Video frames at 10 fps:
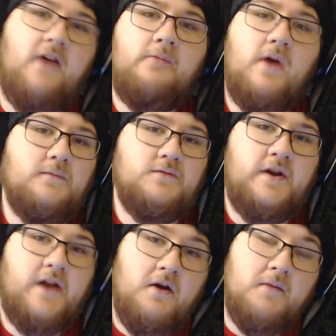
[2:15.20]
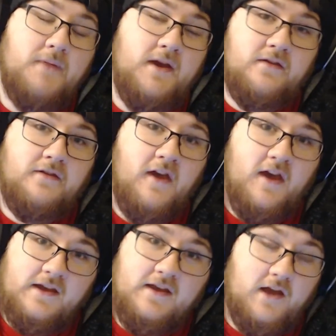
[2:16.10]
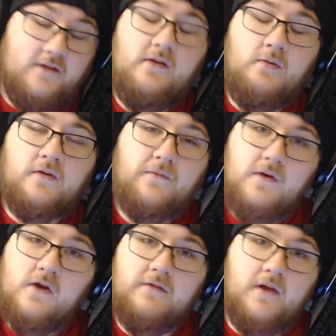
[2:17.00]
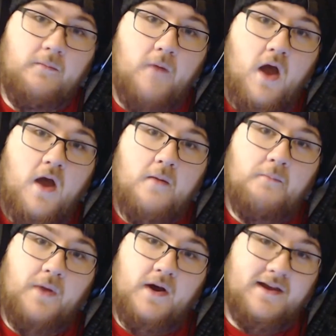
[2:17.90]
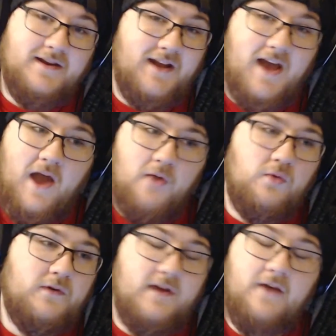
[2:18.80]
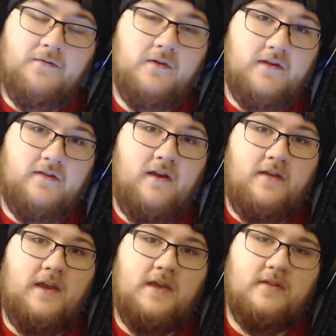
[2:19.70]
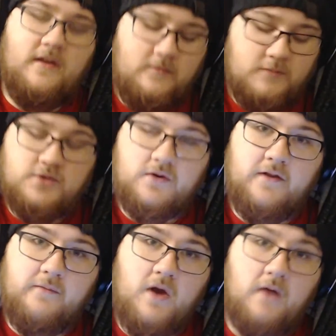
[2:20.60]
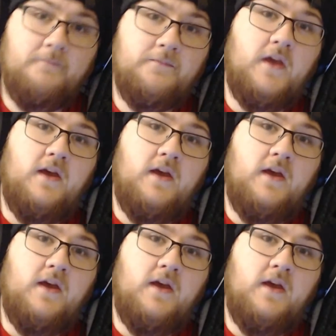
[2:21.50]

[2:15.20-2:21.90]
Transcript: problems right now. And pyth, yes, he was a few of them, but I would definitely say that he's not the majority of the problem.